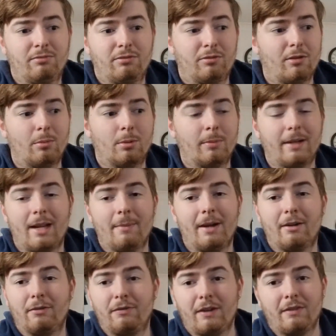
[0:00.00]
probably
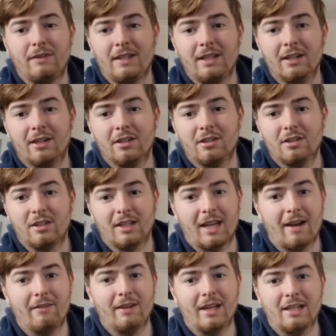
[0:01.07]
about fifty yards to
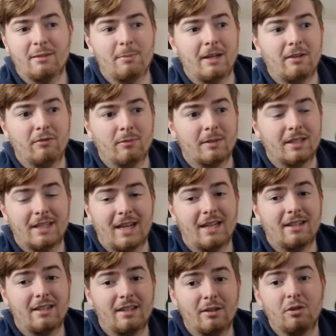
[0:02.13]
gather that speed from a
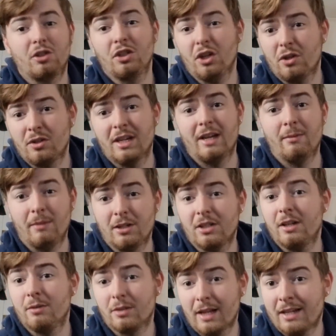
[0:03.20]
standstill, shows how
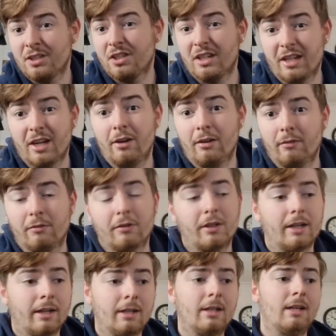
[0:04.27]
much he was actually going
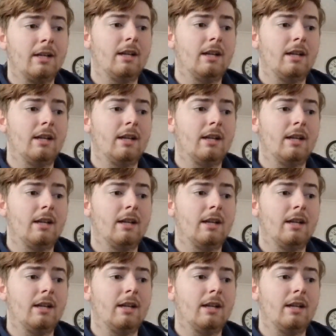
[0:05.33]
for it.